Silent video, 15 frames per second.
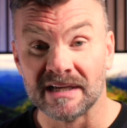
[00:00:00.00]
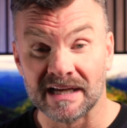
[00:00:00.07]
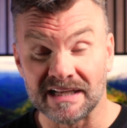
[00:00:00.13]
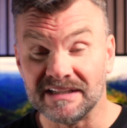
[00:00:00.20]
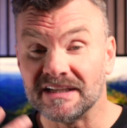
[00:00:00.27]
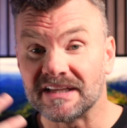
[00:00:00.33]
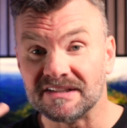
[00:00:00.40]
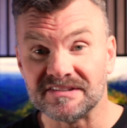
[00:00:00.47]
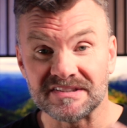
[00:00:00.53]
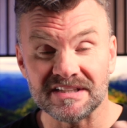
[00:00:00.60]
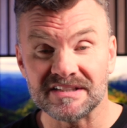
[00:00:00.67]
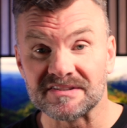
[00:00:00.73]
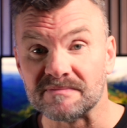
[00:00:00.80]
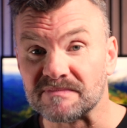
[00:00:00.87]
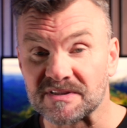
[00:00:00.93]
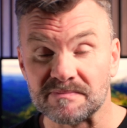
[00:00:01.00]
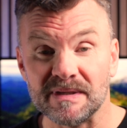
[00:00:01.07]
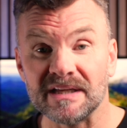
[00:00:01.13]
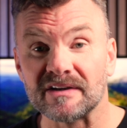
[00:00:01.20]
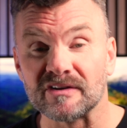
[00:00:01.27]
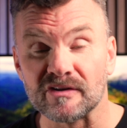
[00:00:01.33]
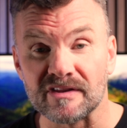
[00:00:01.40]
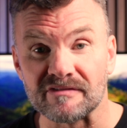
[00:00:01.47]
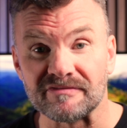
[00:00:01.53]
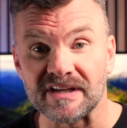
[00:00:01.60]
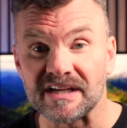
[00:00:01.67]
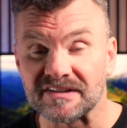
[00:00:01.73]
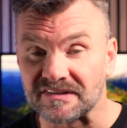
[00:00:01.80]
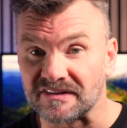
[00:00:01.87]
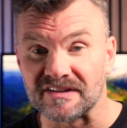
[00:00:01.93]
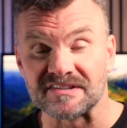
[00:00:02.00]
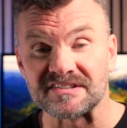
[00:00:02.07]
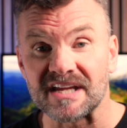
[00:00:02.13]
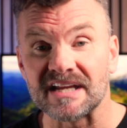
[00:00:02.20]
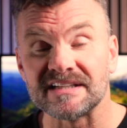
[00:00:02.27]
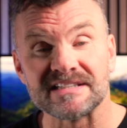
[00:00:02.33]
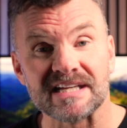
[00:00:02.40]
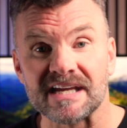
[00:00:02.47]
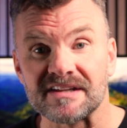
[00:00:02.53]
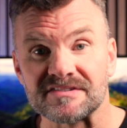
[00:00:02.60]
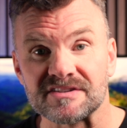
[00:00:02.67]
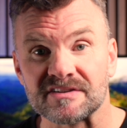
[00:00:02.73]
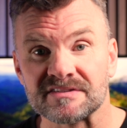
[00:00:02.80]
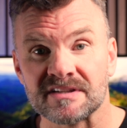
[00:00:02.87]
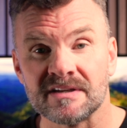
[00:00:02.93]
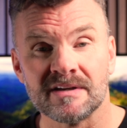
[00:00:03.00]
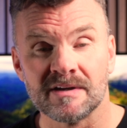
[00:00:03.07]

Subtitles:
and you can see some smearing on the face and the skin textures,